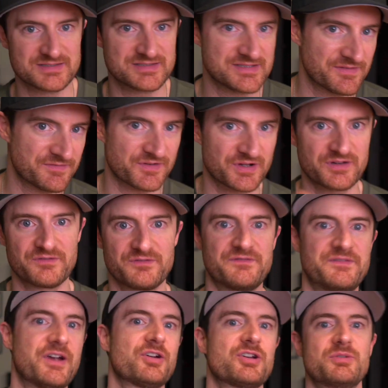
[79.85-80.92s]
different
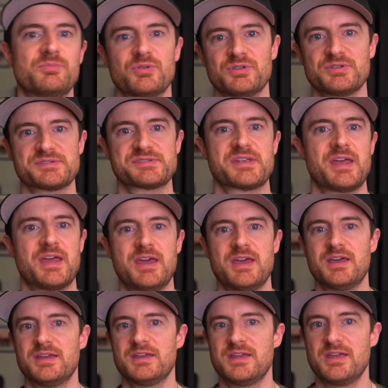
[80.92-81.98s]
variables.
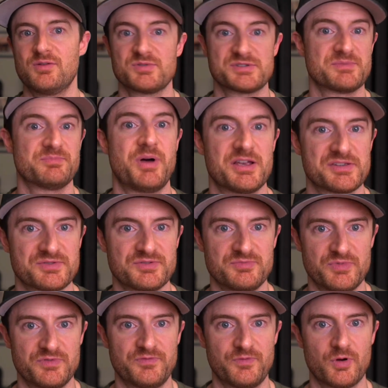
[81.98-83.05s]
It was impossible
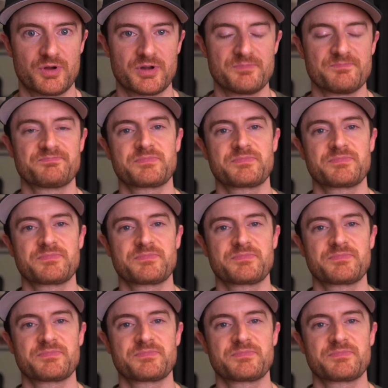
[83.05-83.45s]
to move forward.